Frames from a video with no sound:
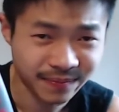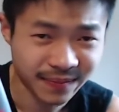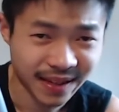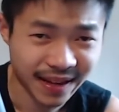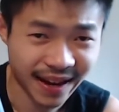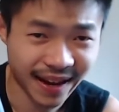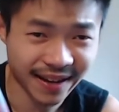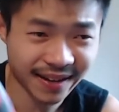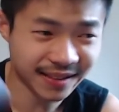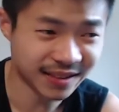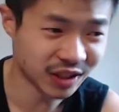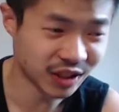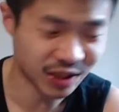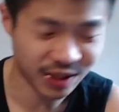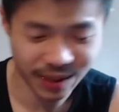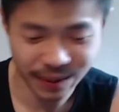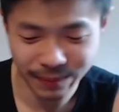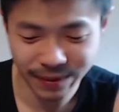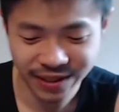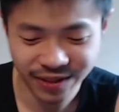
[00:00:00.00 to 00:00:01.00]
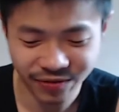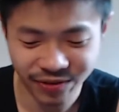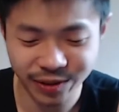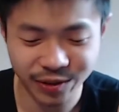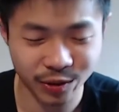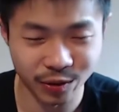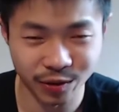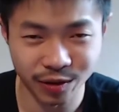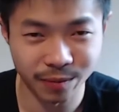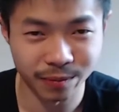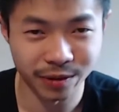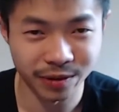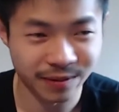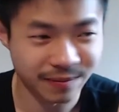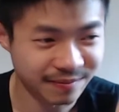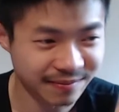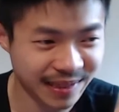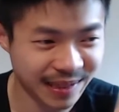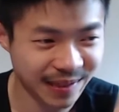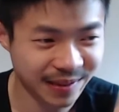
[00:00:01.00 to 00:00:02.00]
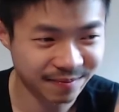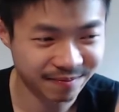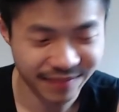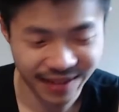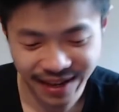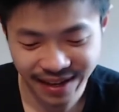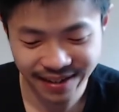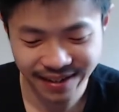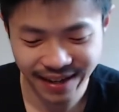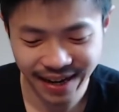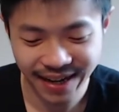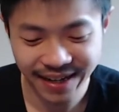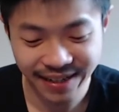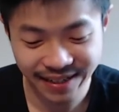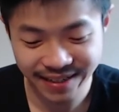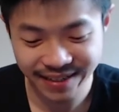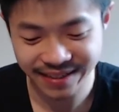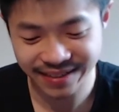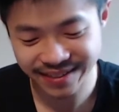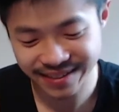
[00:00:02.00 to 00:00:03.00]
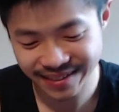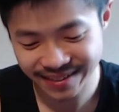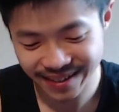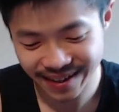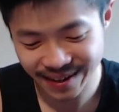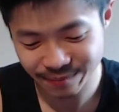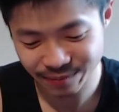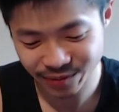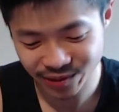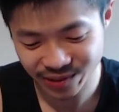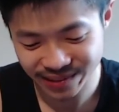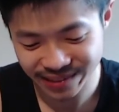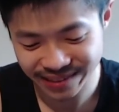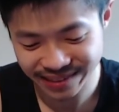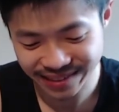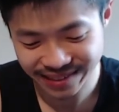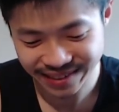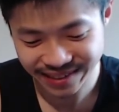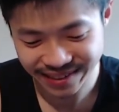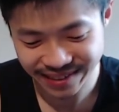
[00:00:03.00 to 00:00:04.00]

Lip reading: And it makes it feel durable, you know? And it is. I'm sure it is.